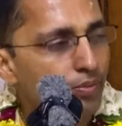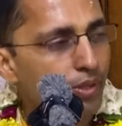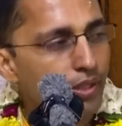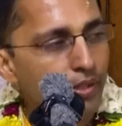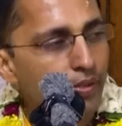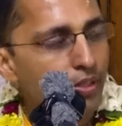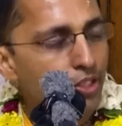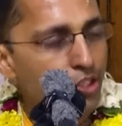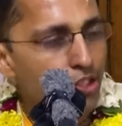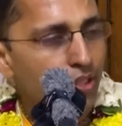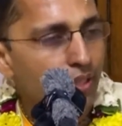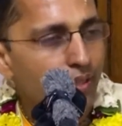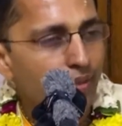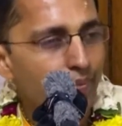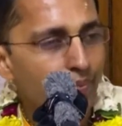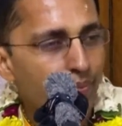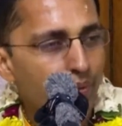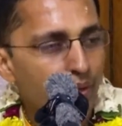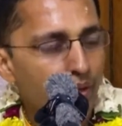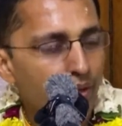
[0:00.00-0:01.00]
with Krishna.
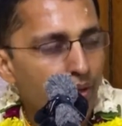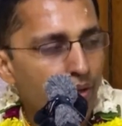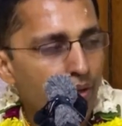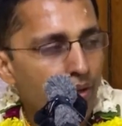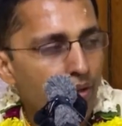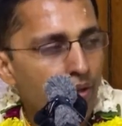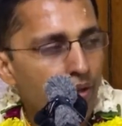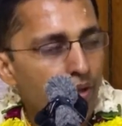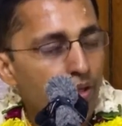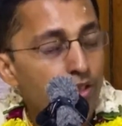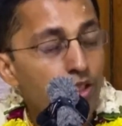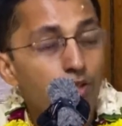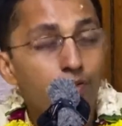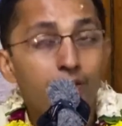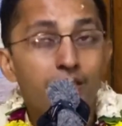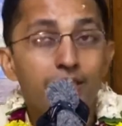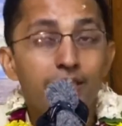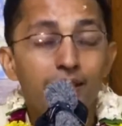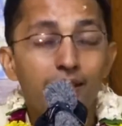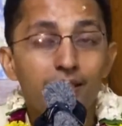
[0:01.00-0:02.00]
So
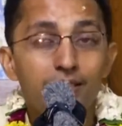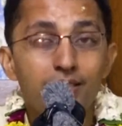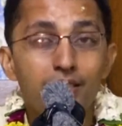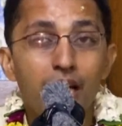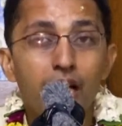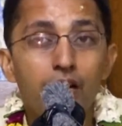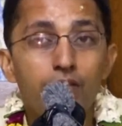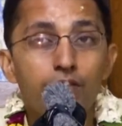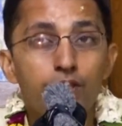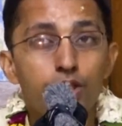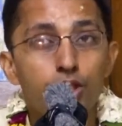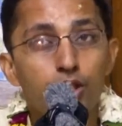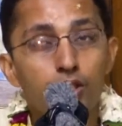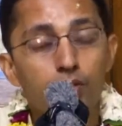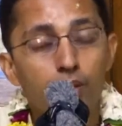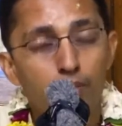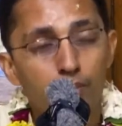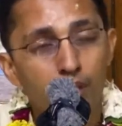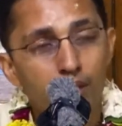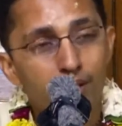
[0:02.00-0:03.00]
we see the sun, we should
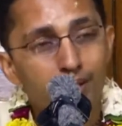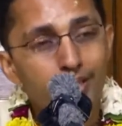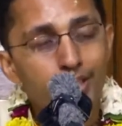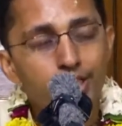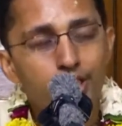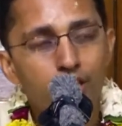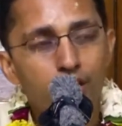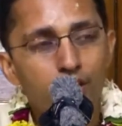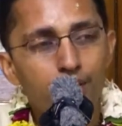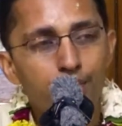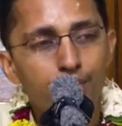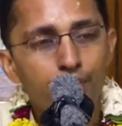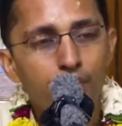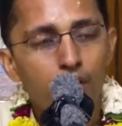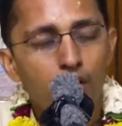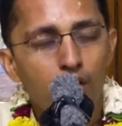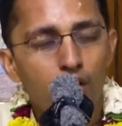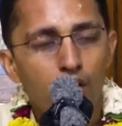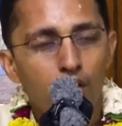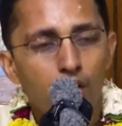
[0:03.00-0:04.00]
remember Krishna.
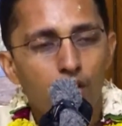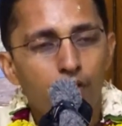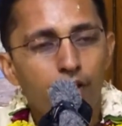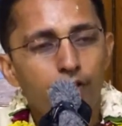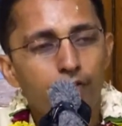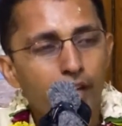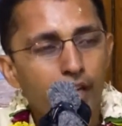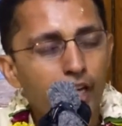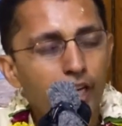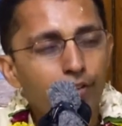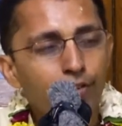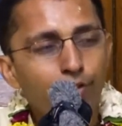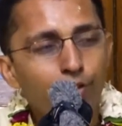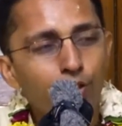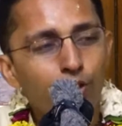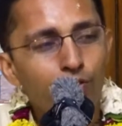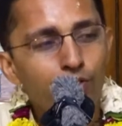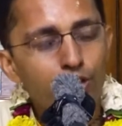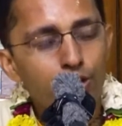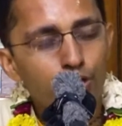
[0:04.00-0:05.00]
When we eat
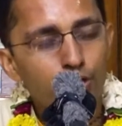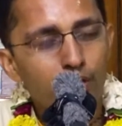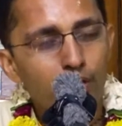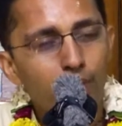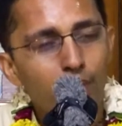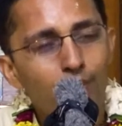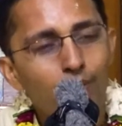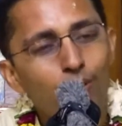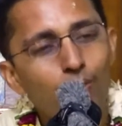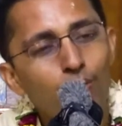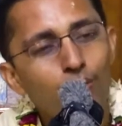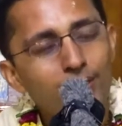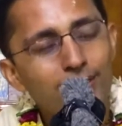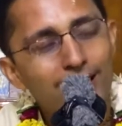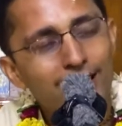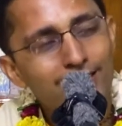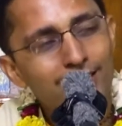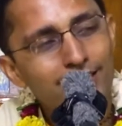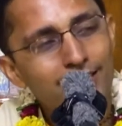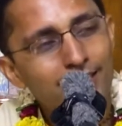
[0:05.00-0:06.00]
food, we should remember who is
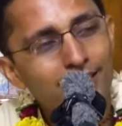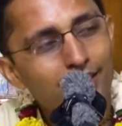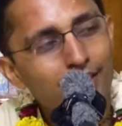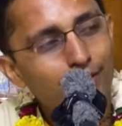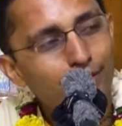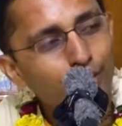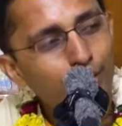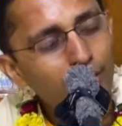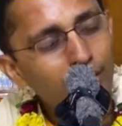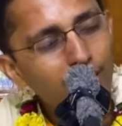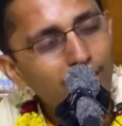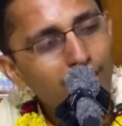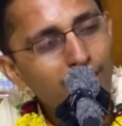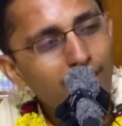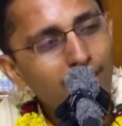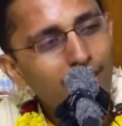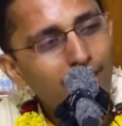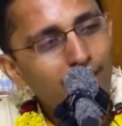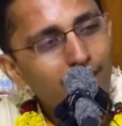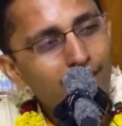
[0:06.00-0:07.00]
digesting the food?
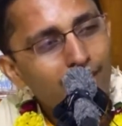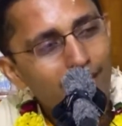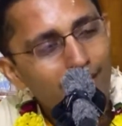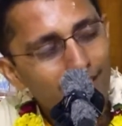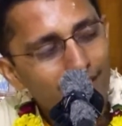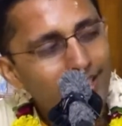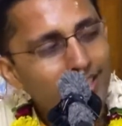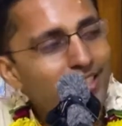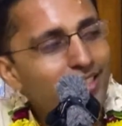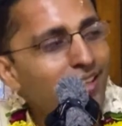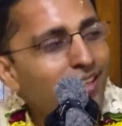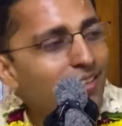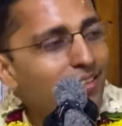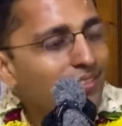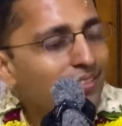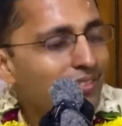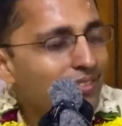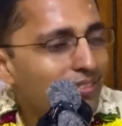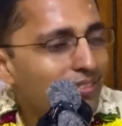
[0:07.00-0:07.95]
Krishna.